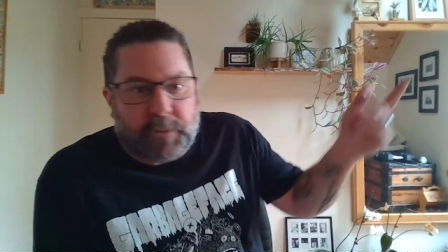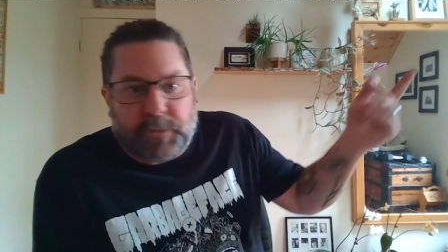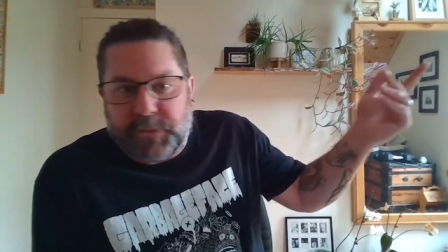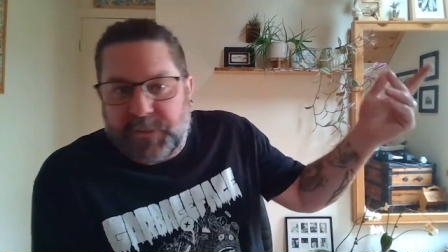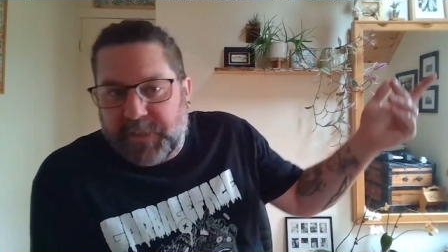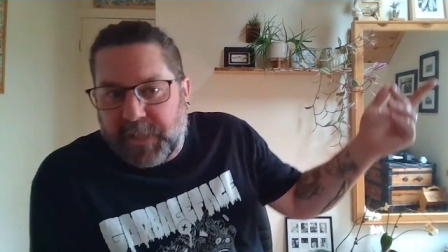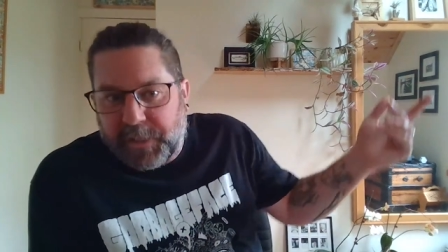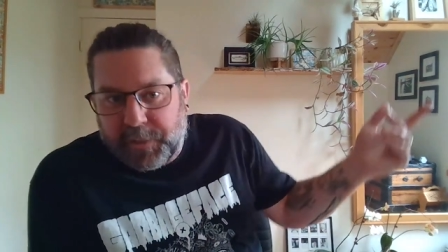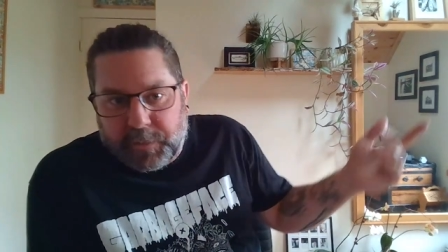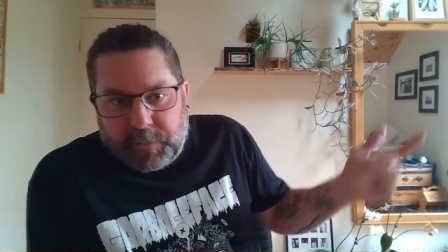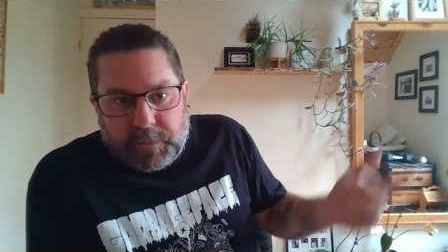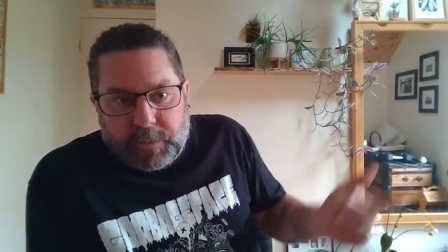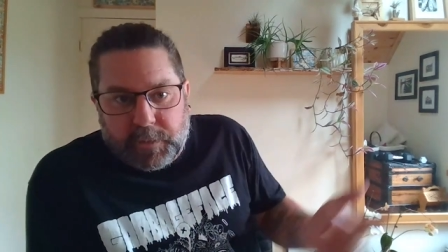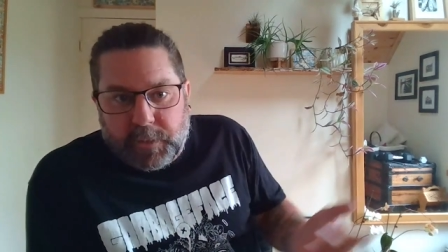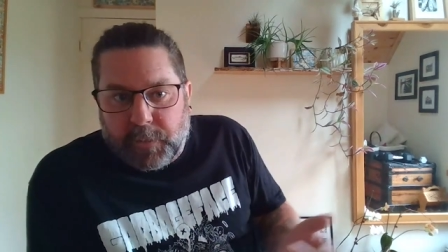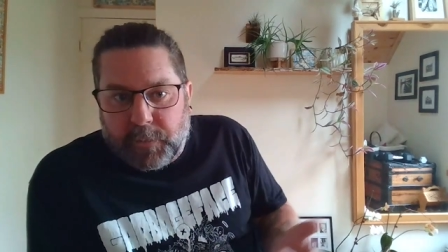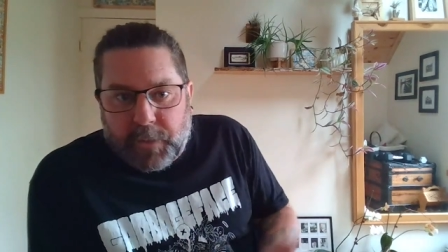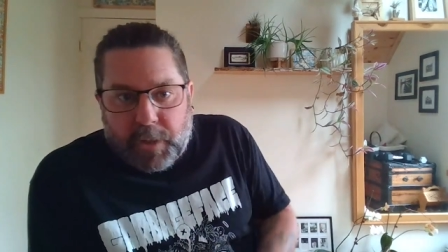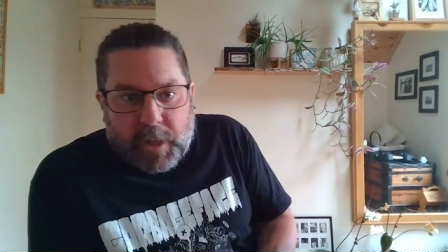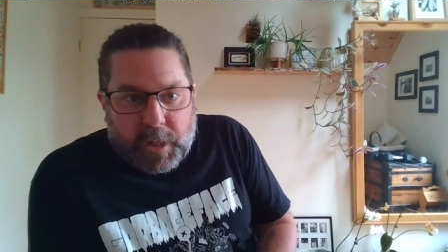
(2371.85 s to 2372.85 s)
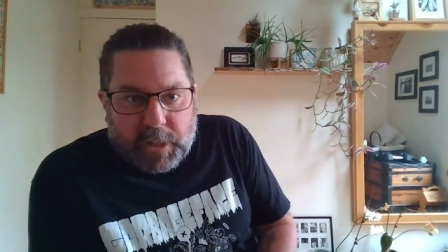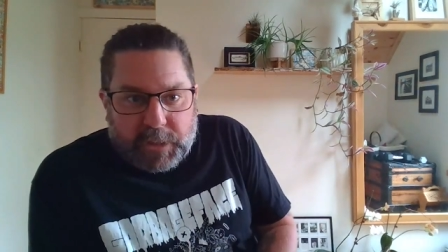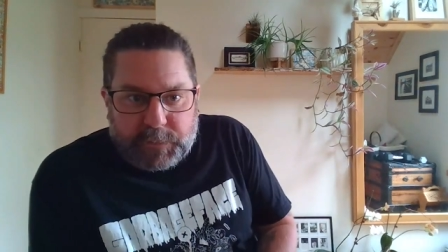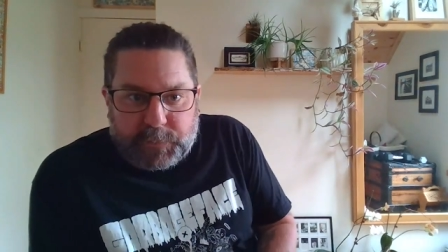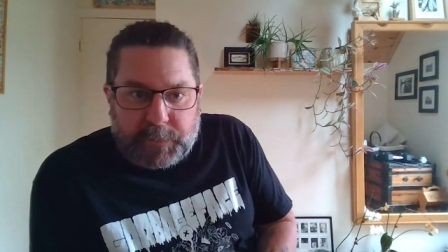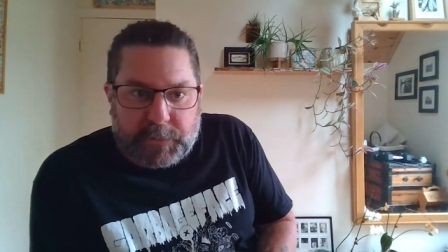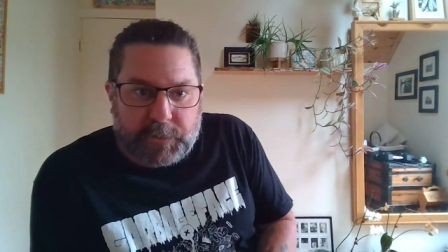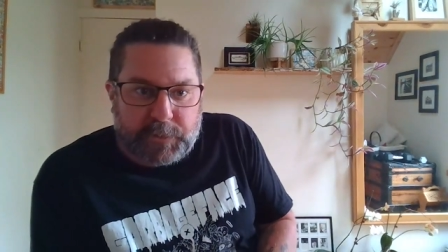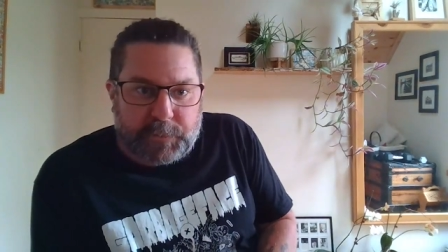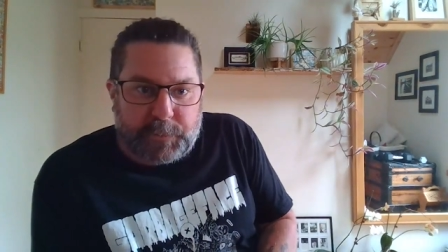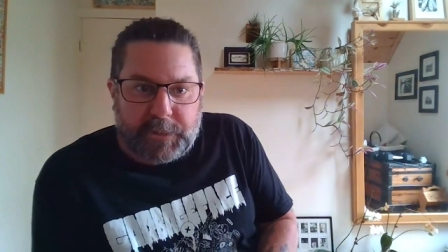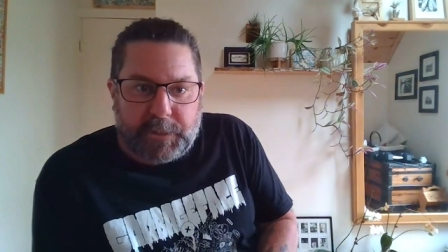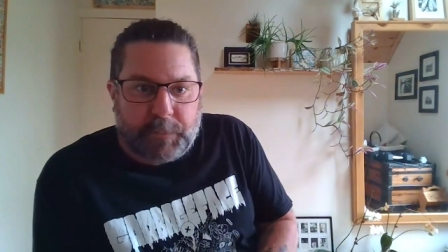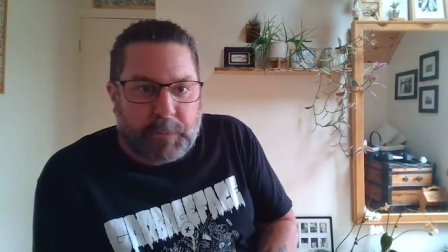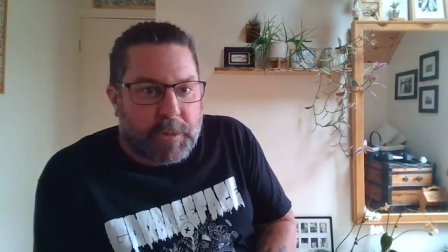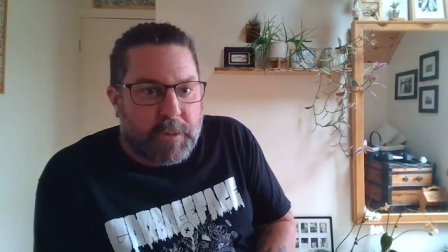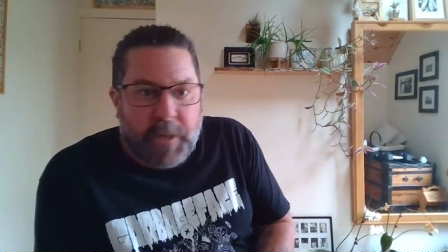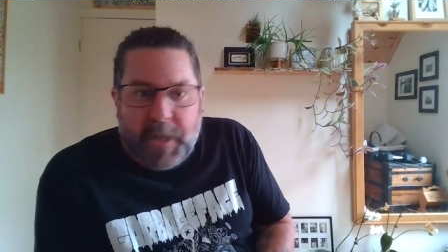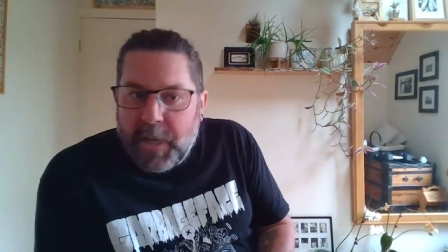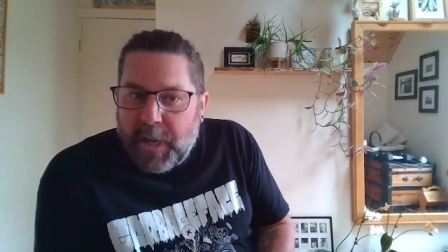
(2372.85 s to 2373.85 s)
or Saint you know the hospital in
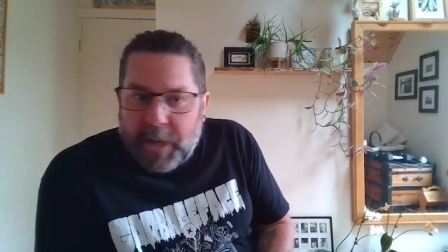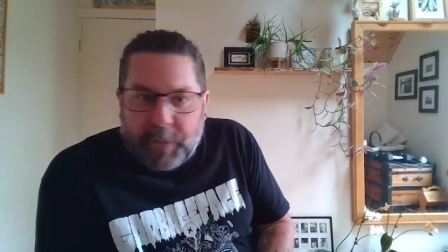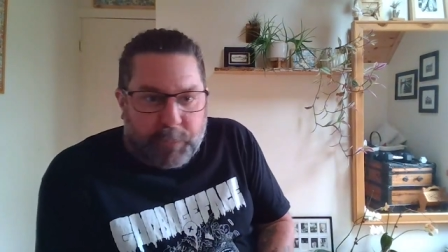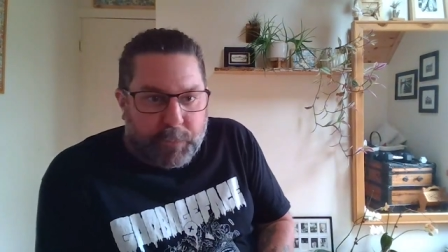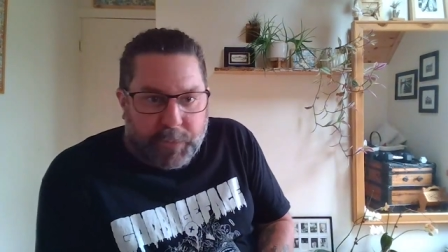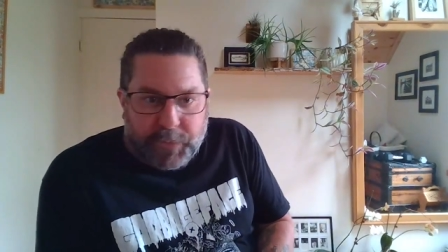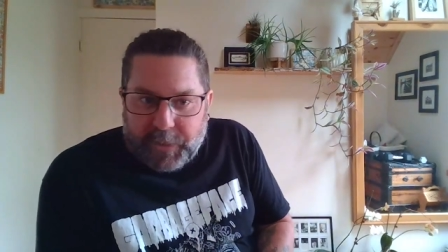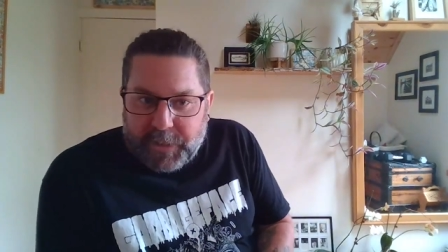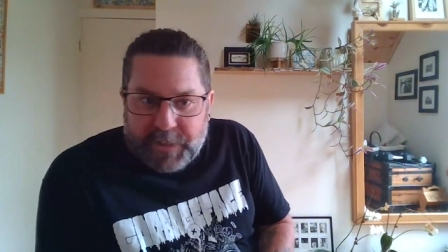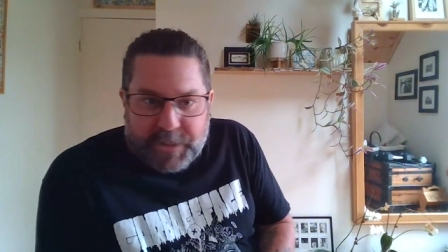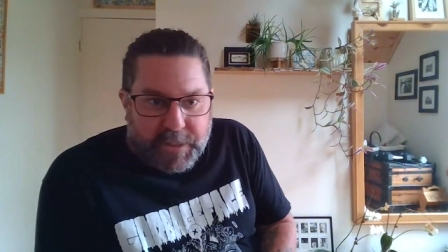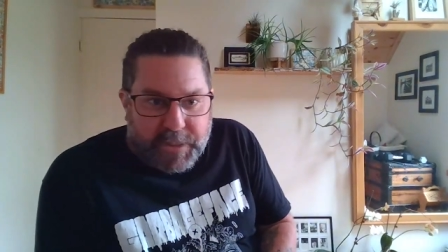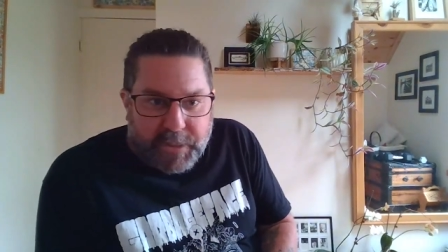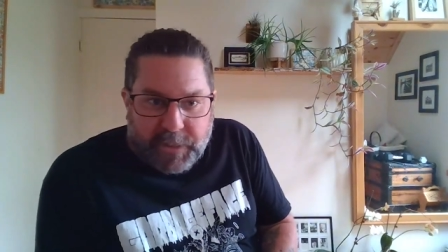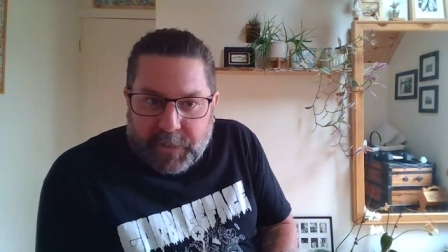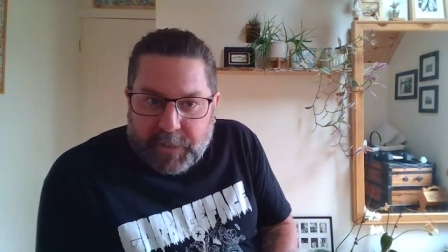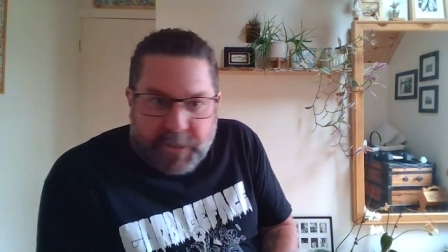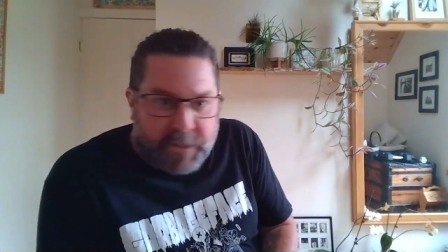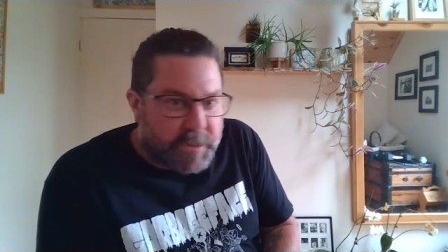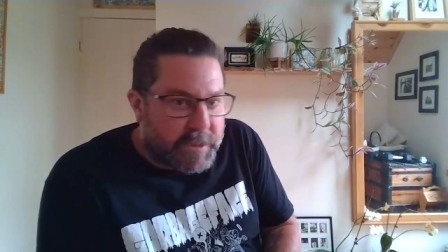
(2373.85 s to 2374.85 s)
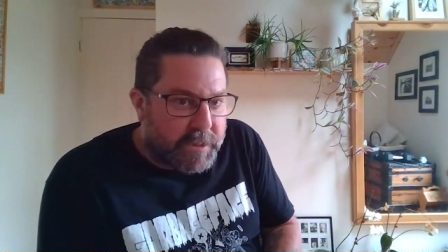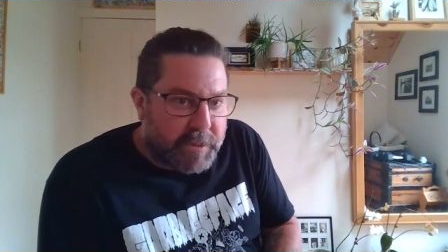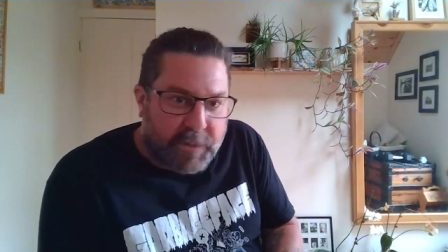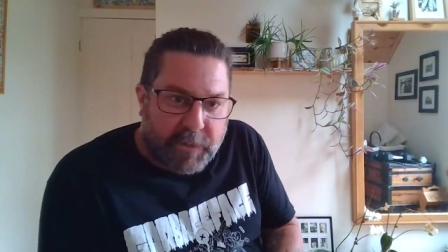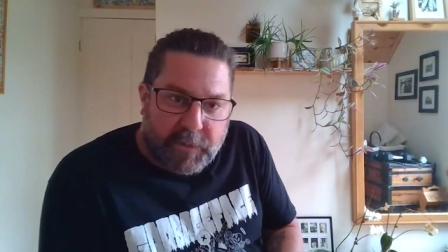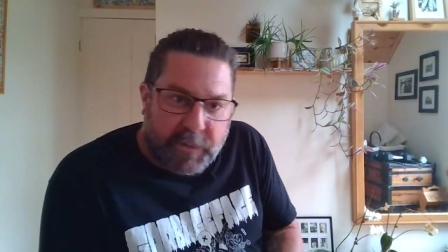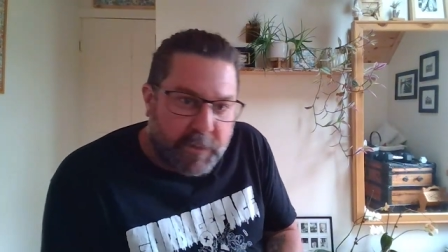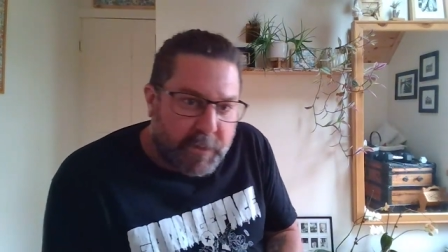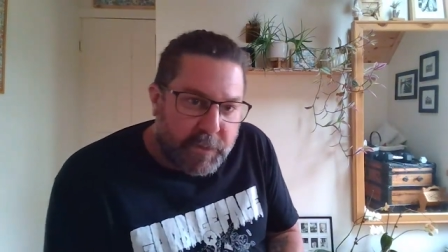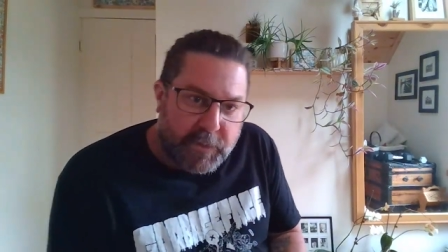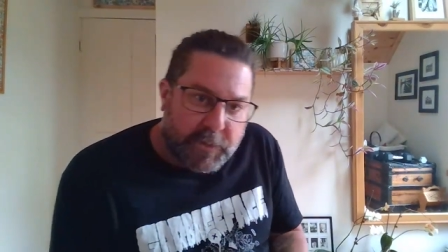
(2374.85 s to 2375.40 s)
Peterborough? Yeah. I really didn't. Yeah. It didn't.